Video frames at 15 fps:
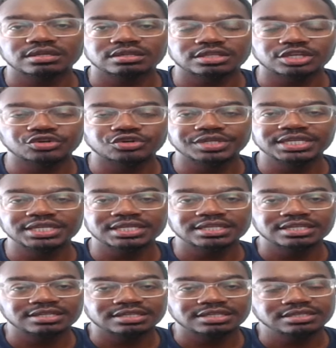thirty.
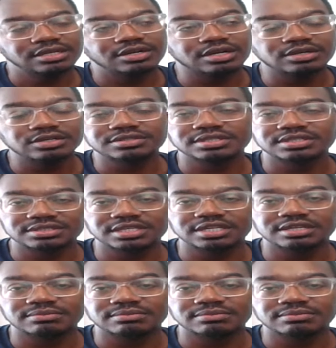You know, going to the gym.